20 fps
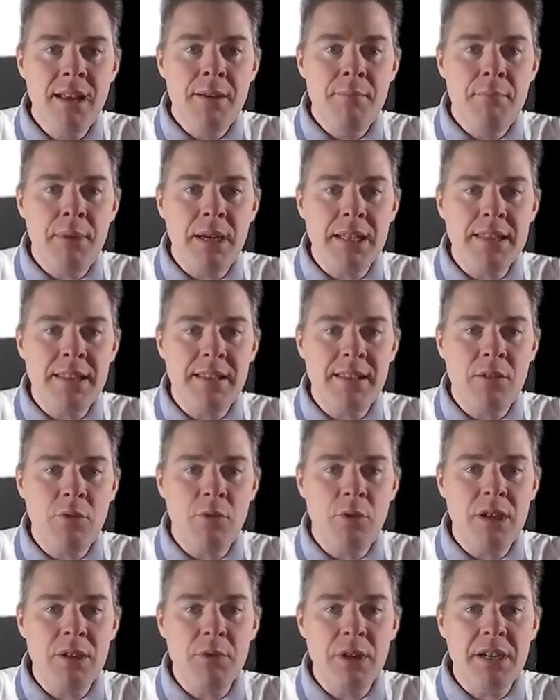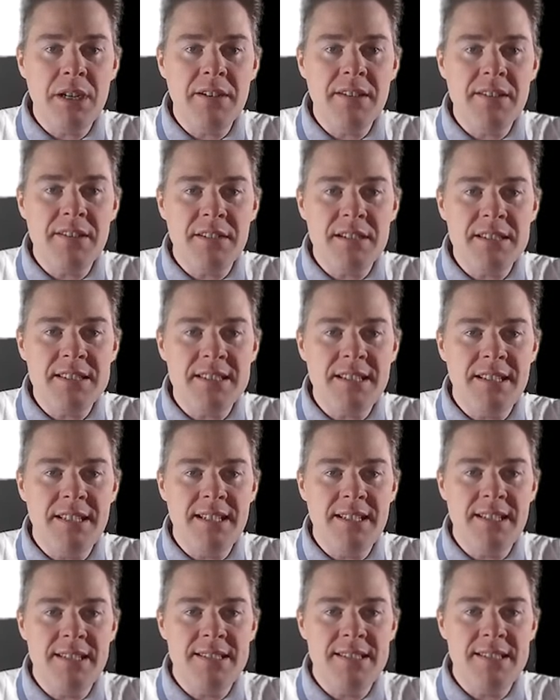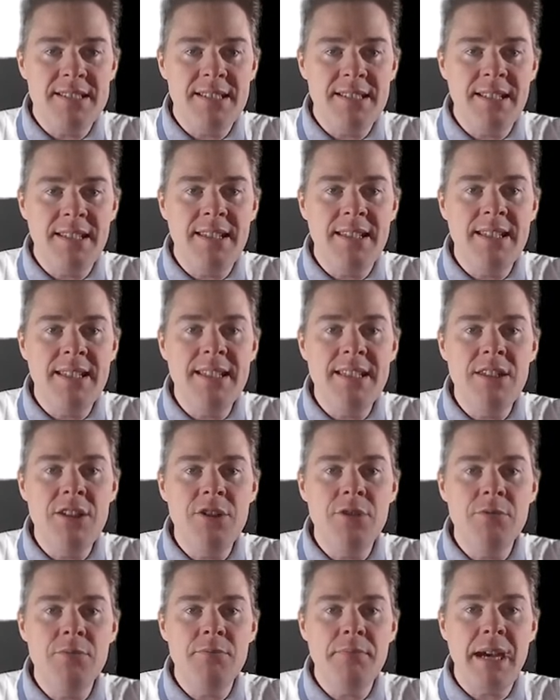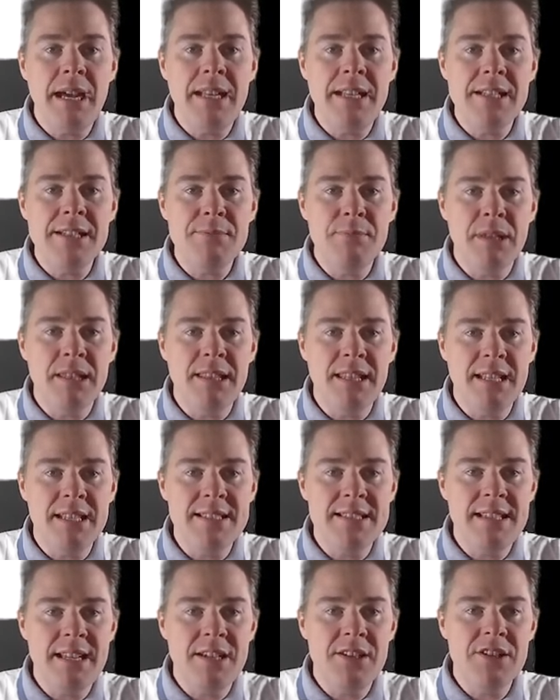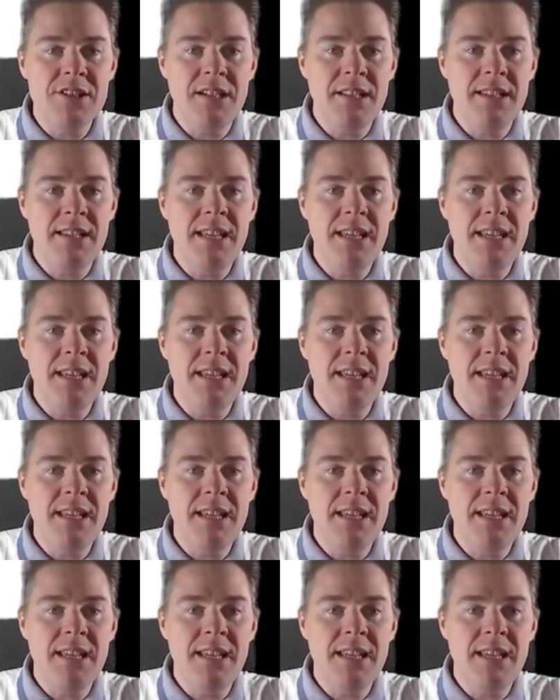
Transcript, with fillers: but the one we're interested in in Intune management extension.